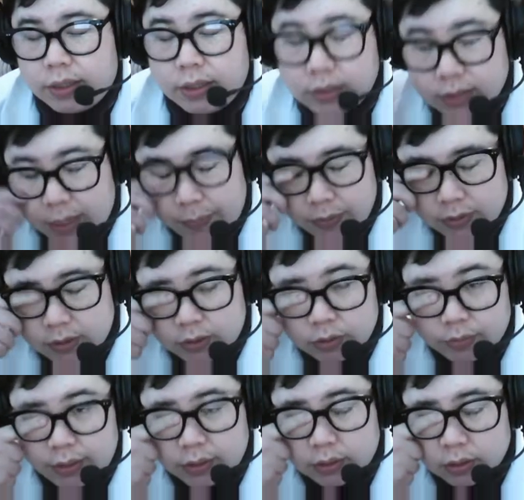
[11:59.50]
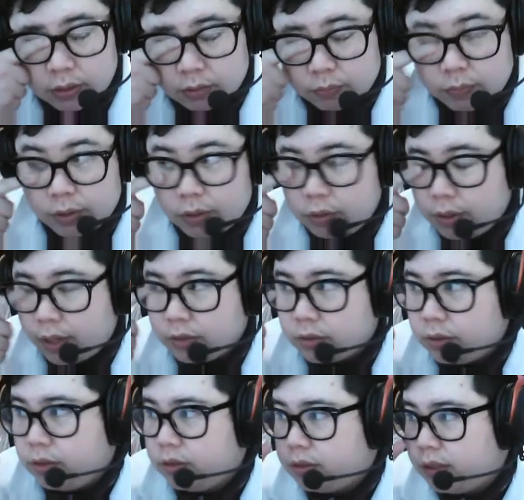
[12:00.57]
type of situation, when you guys are
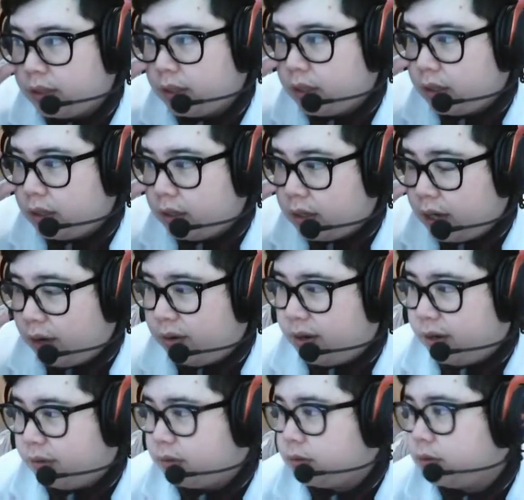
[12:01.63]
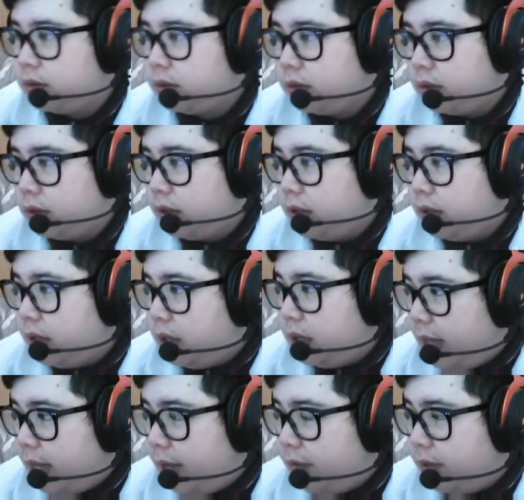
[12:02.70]
using Gyarados,
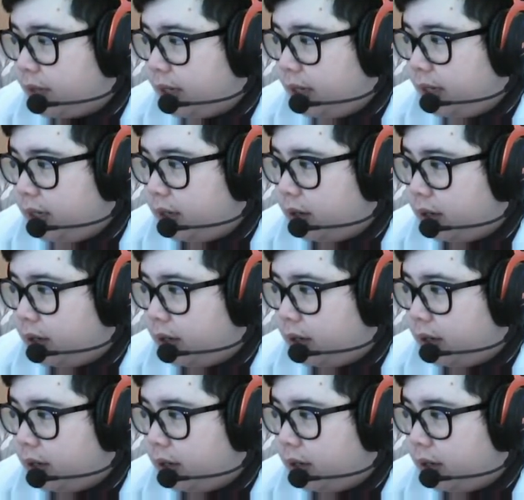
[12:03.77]
if you look at it here,